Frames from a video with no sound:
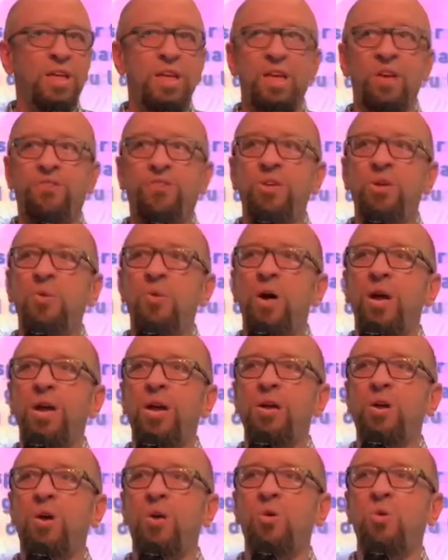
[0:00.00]
If you want to
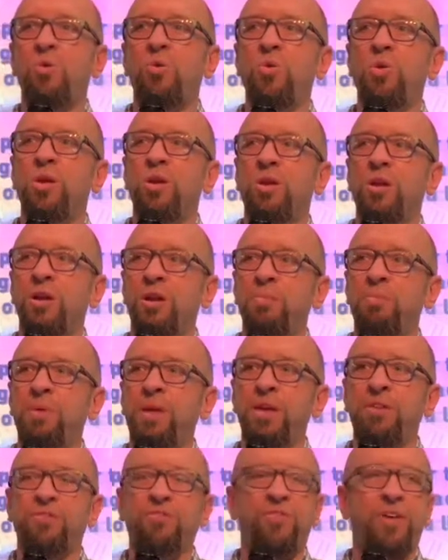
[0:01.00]
know who you're going to
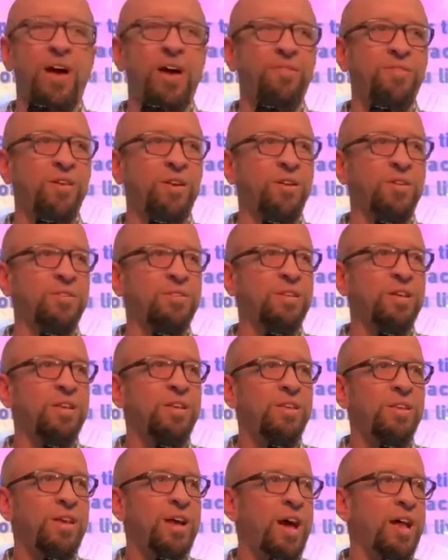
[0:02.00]
be in five years,
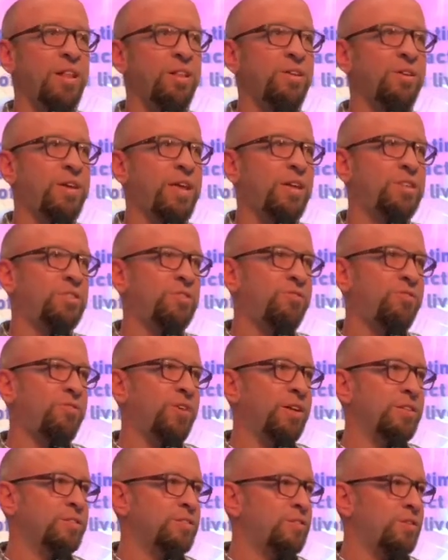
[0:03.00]
you got to look at your
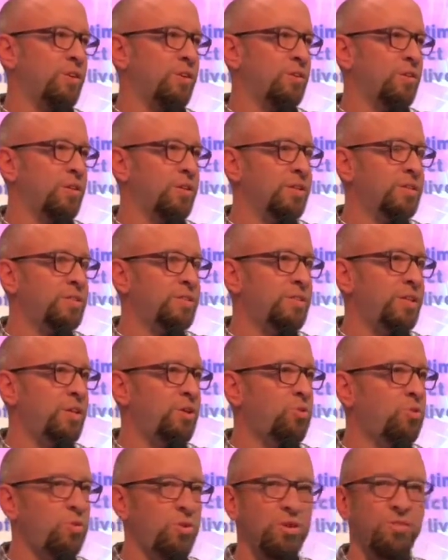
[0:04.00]
friend circle and see
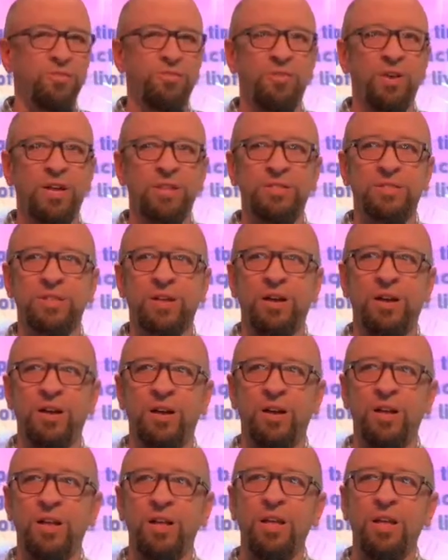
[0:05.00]
who your friends are.